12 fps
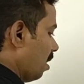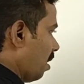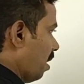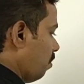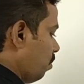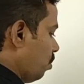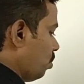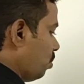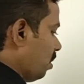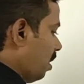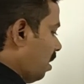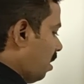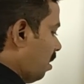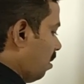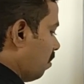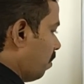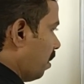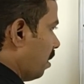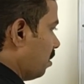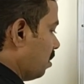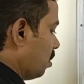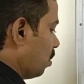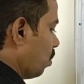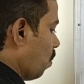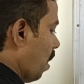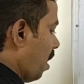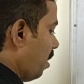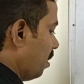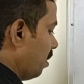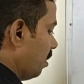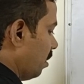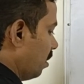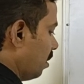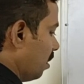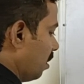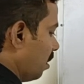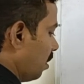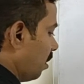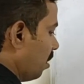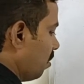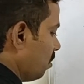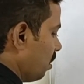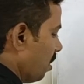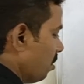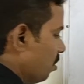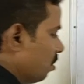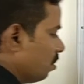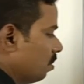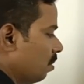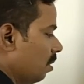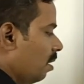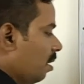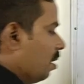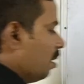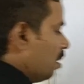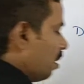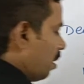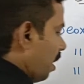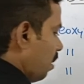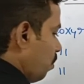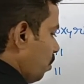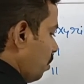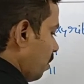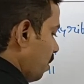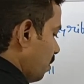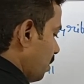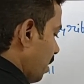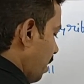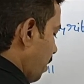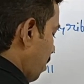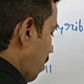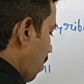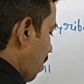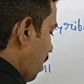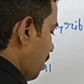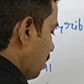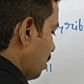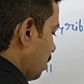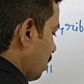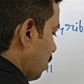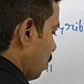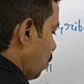Ribose sugar plus guanine gives rise to ribonucleoside called as